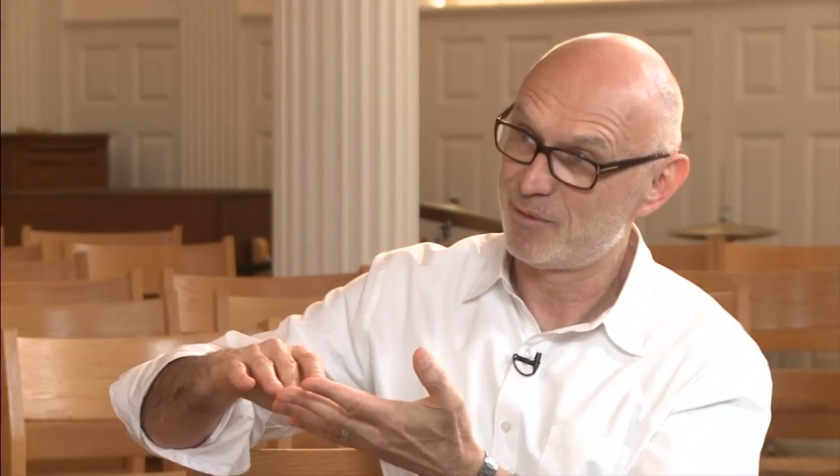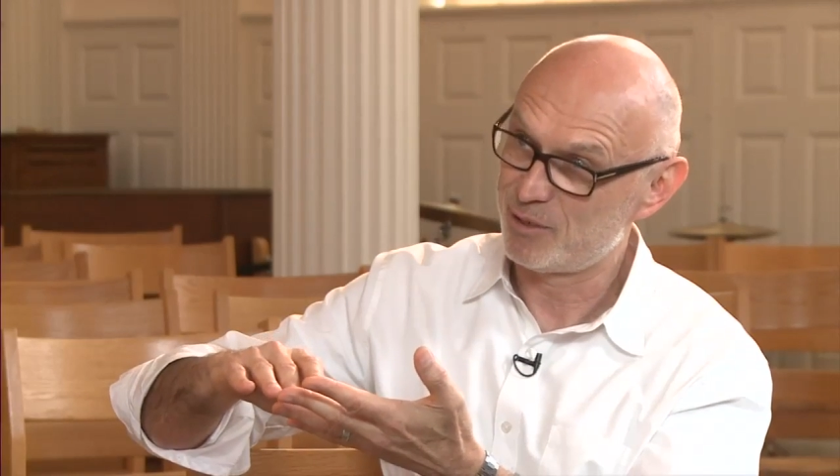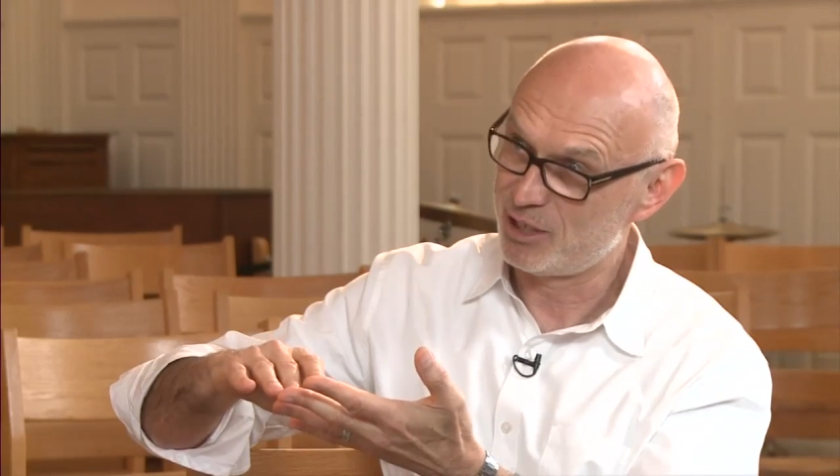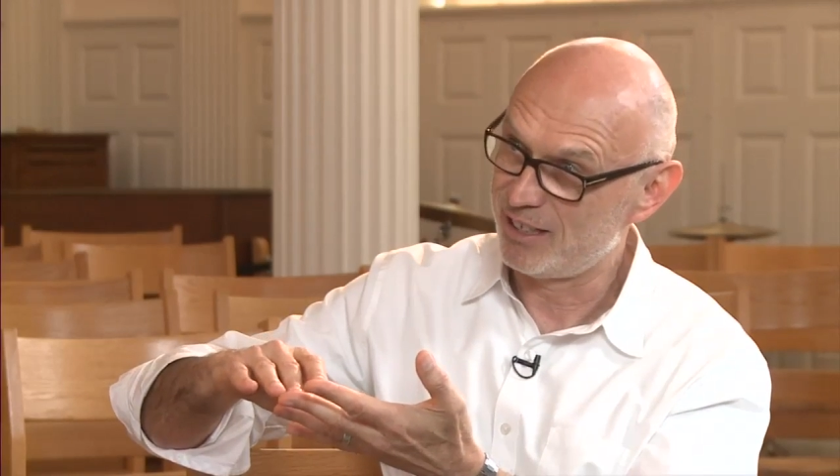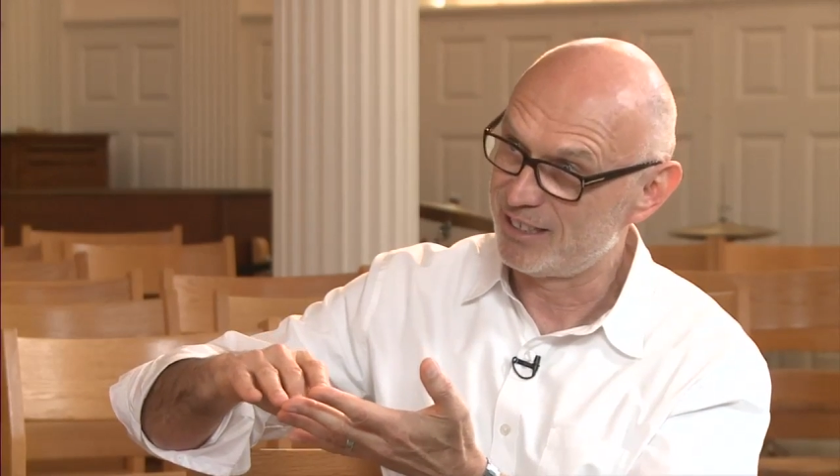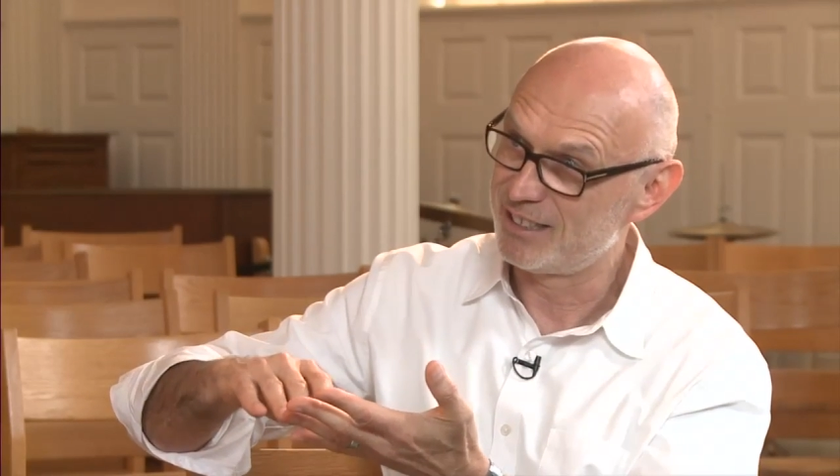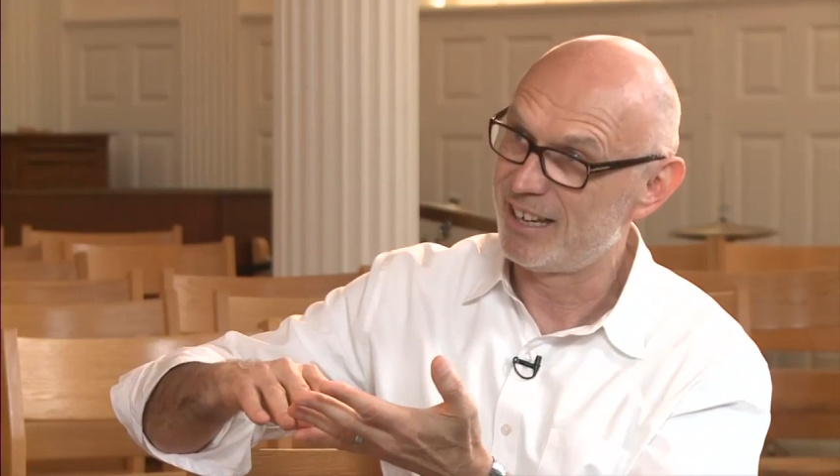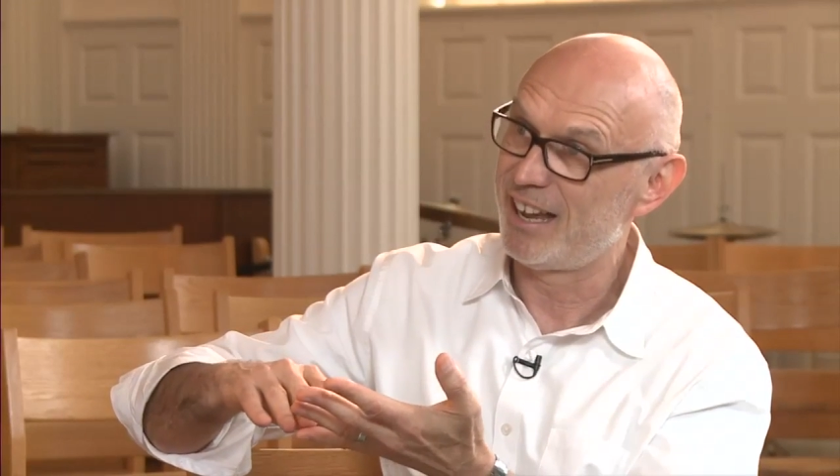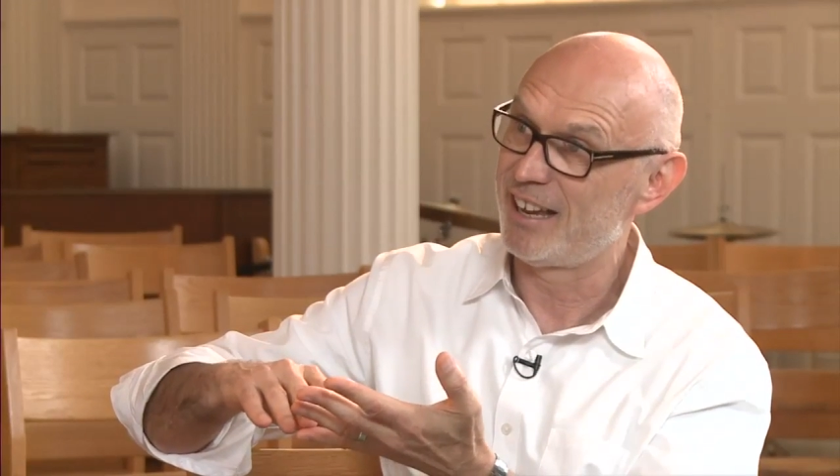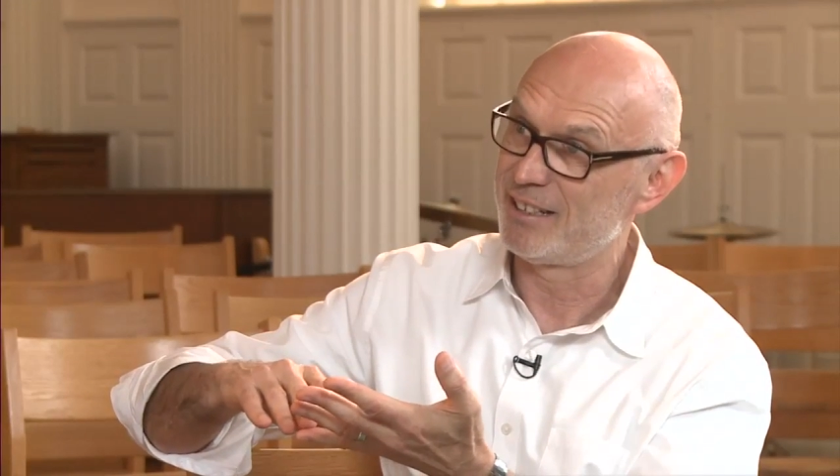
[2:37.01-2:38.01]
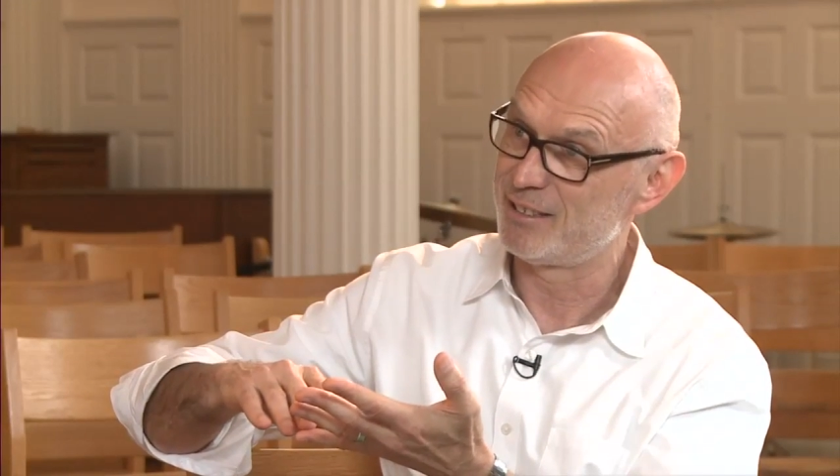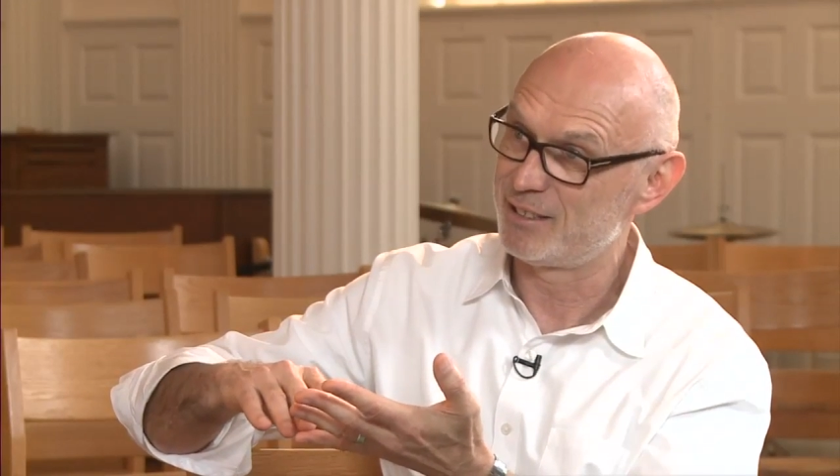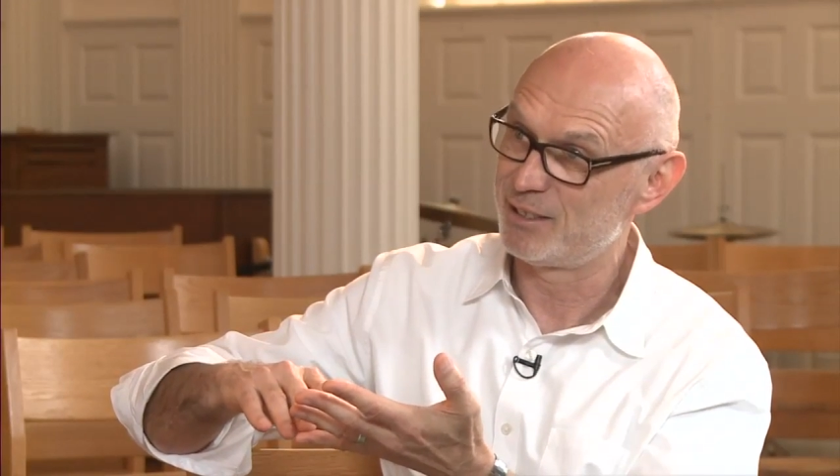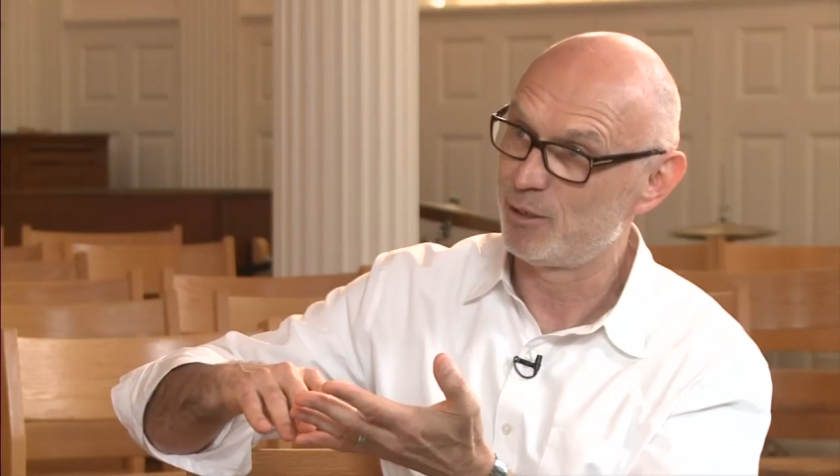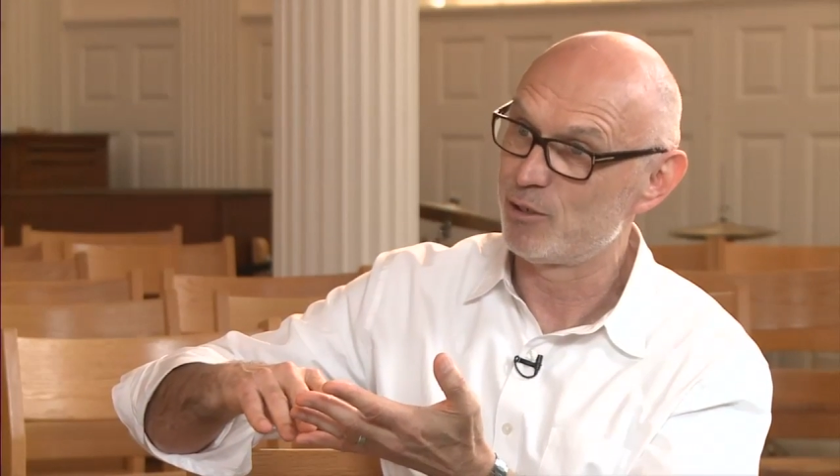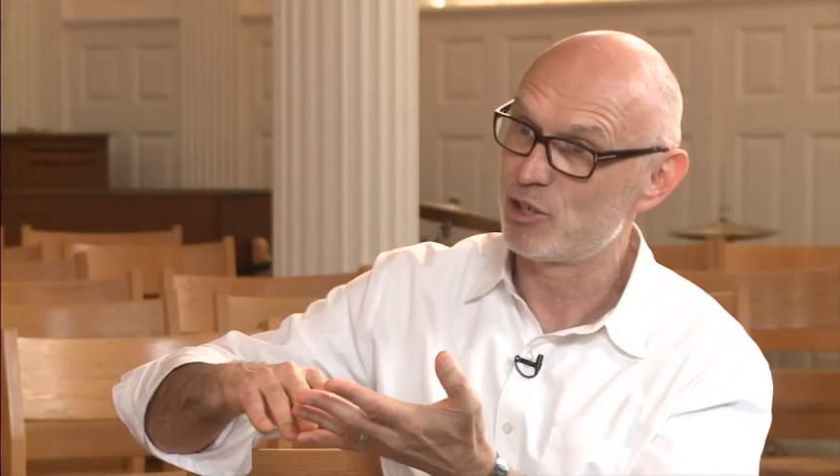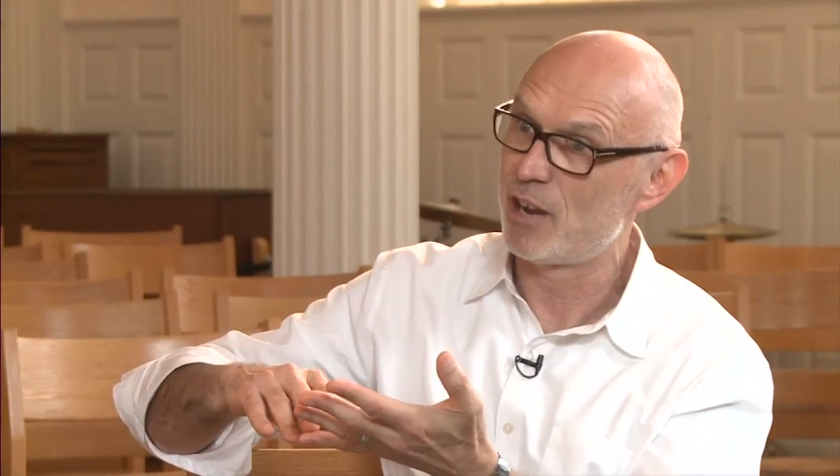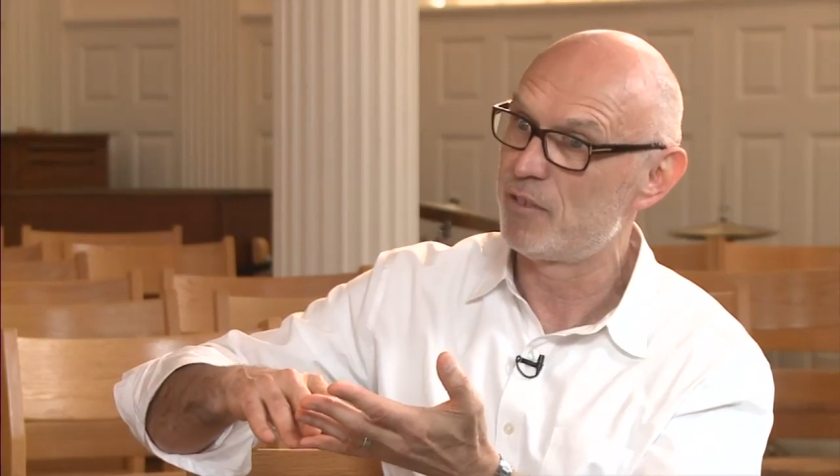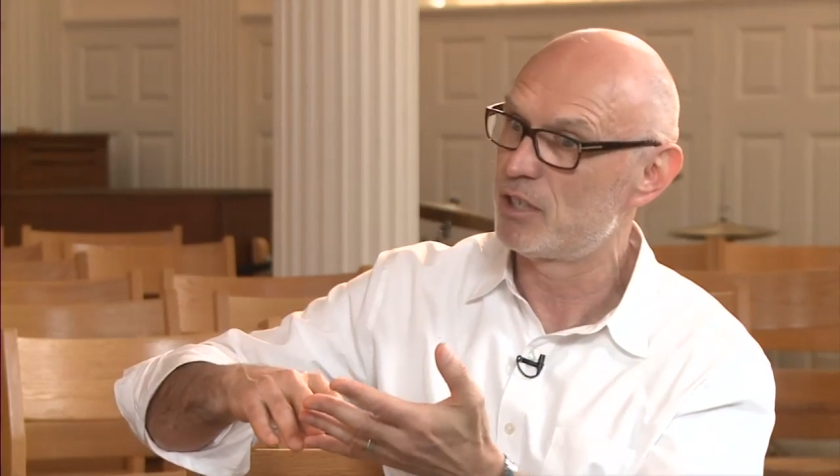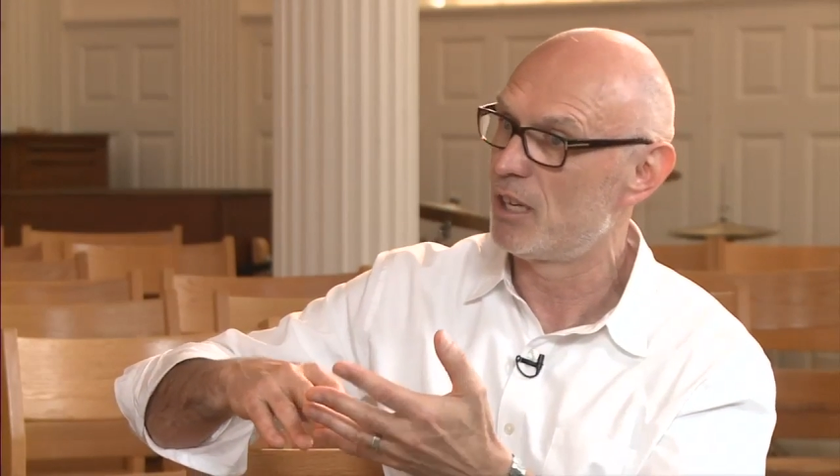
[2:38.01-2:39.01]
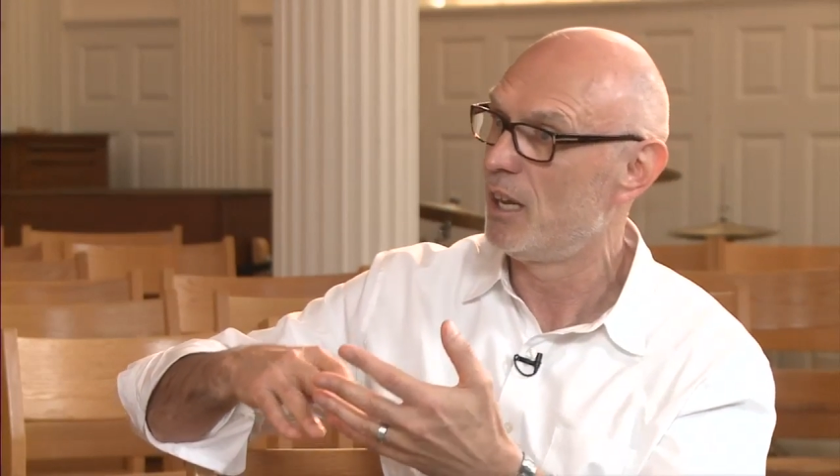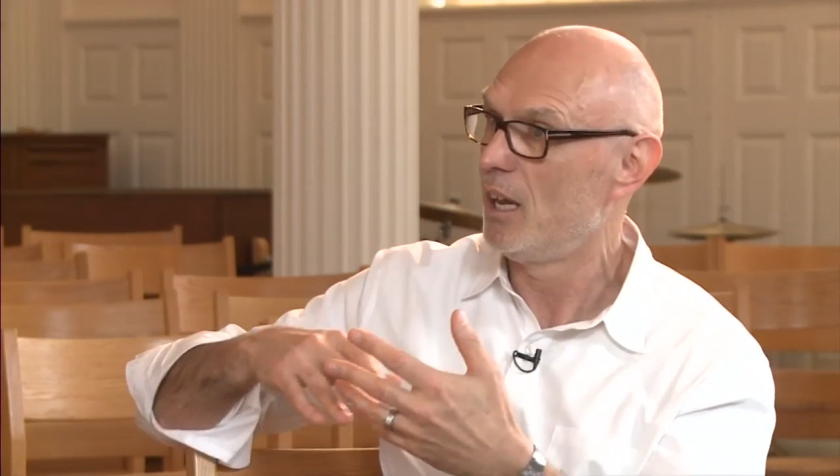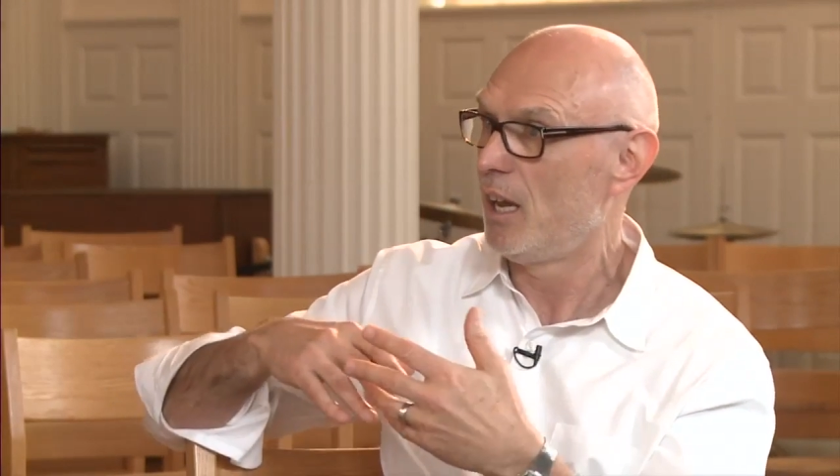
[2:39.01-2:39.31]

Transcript: fertility, and longevity.